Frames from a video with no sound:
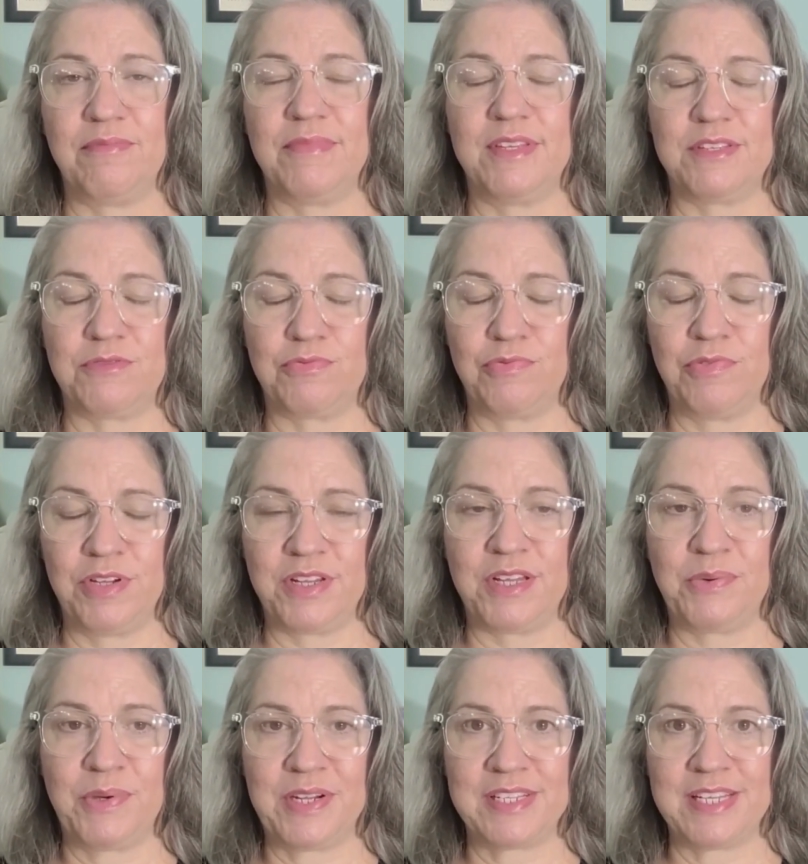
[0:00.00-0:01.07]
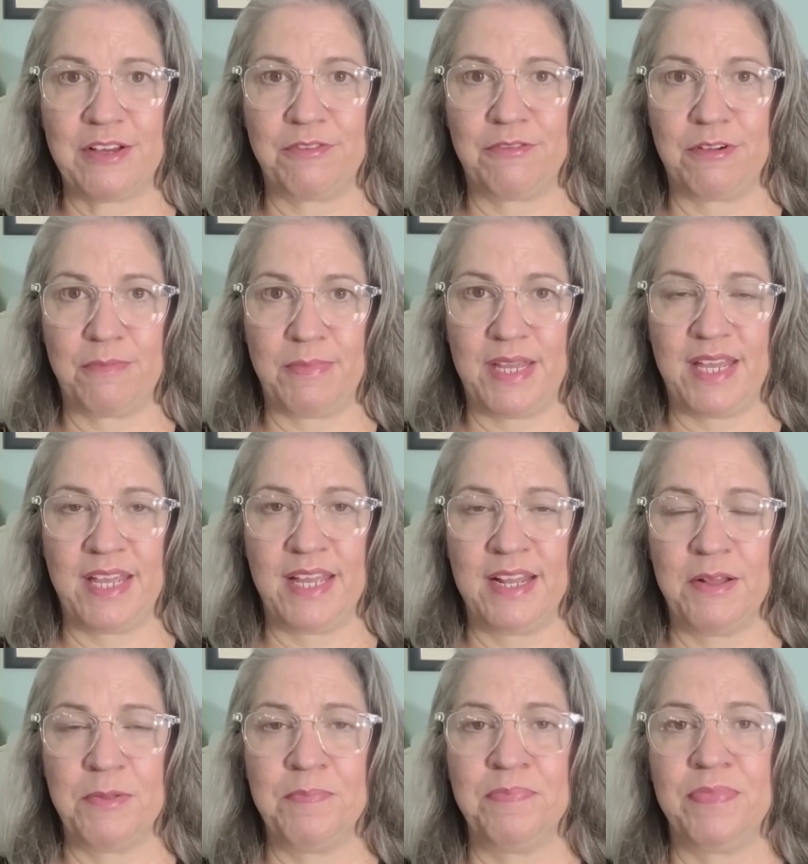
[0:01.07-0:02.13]
this really works out for me.
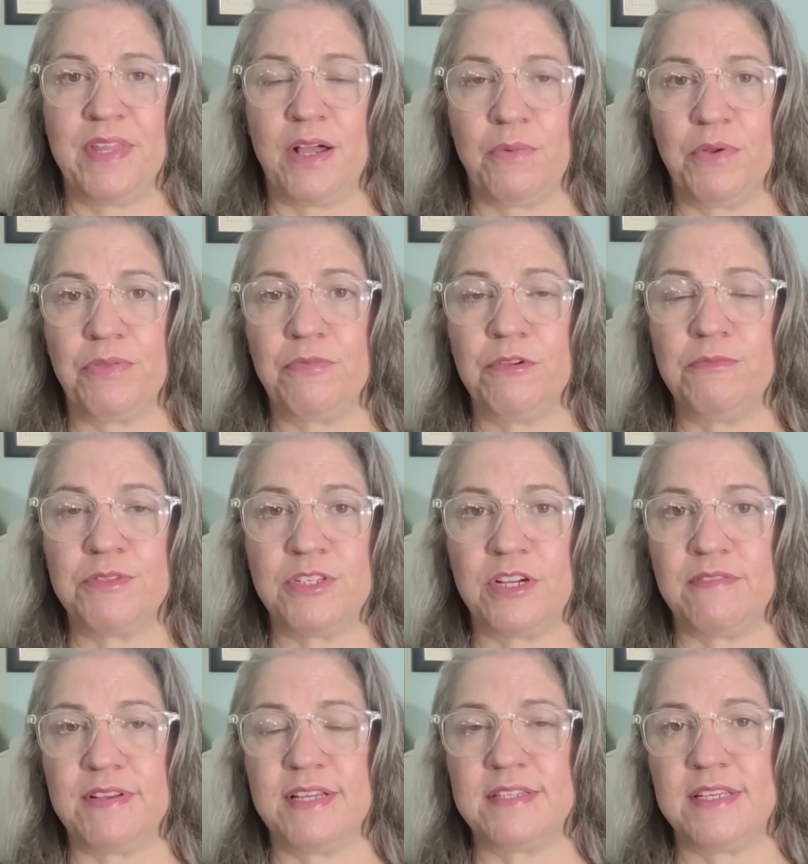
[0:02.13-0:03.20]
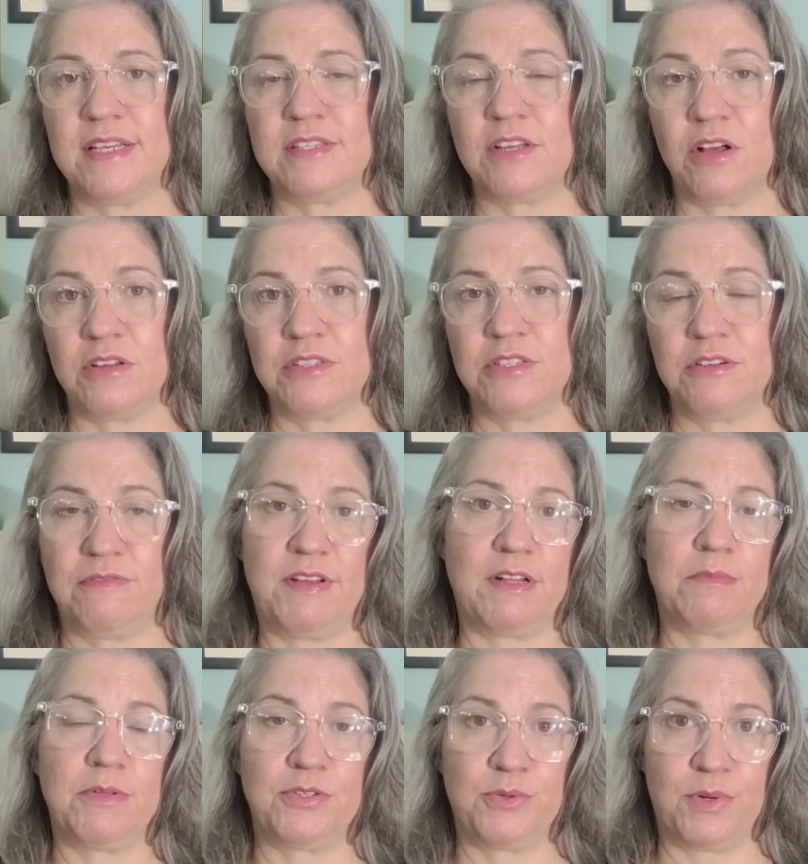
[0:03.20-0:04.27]
Now, with room service is also
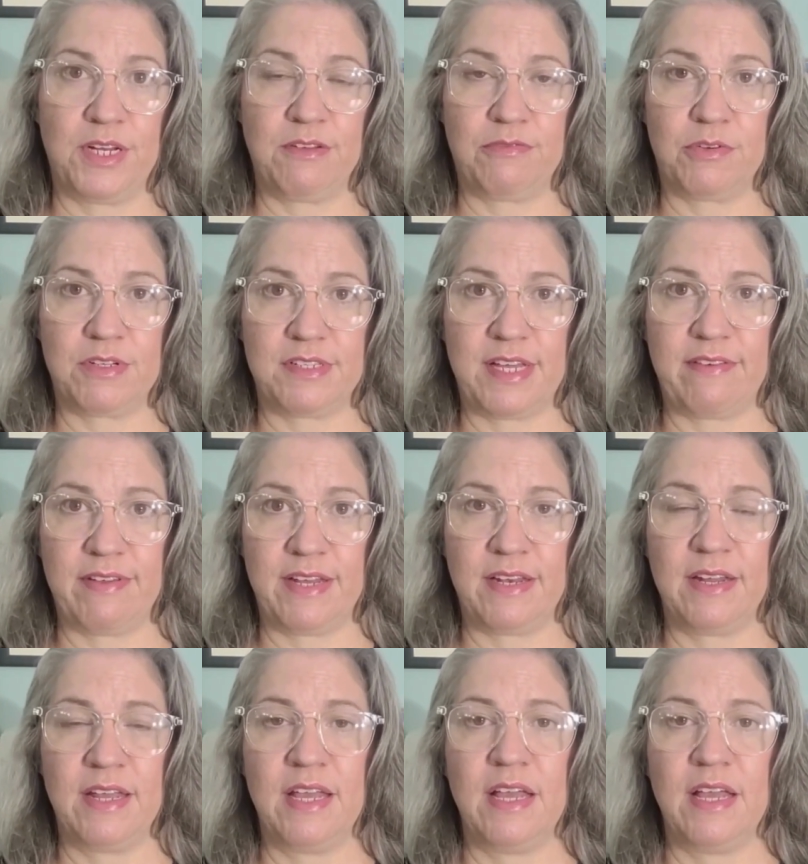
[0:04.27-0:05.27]
available 24/7.